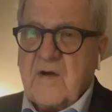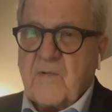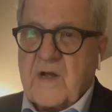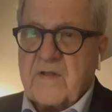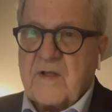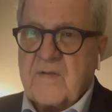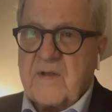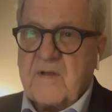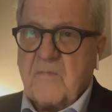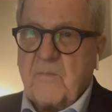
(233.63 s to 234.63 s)
Well,
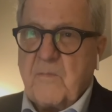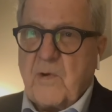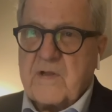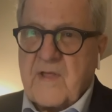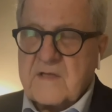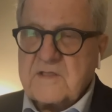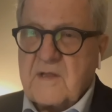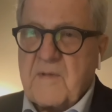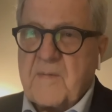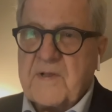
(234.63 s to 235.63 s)
one of the,
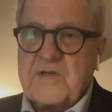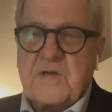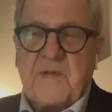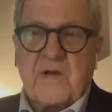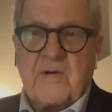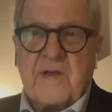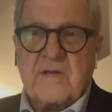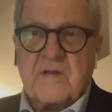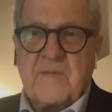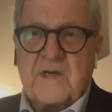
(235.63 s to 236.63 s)
some money should be going
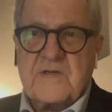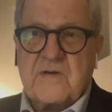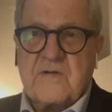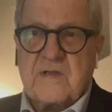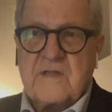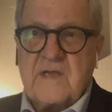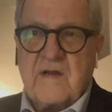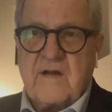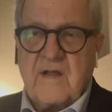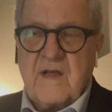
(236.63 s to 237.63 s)
in to make sure that
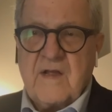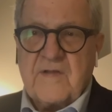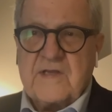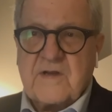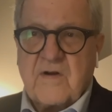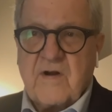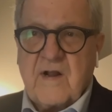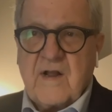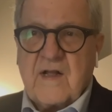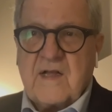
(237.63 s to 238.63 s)
they, these are
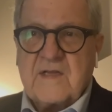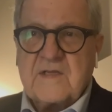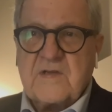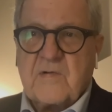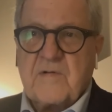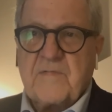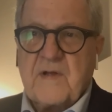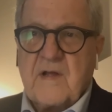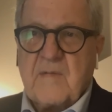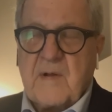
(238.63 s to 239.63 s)
uh, sort of
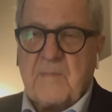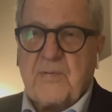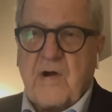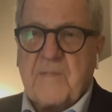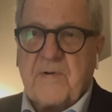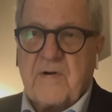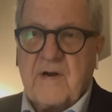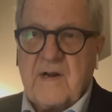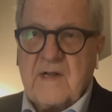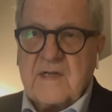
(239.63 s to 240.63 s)
uh, proper,
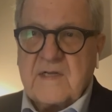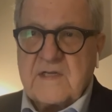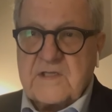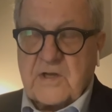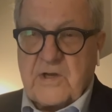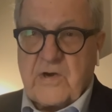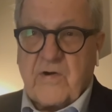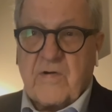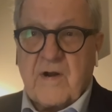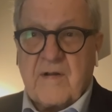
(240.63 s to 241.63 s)
uh, secure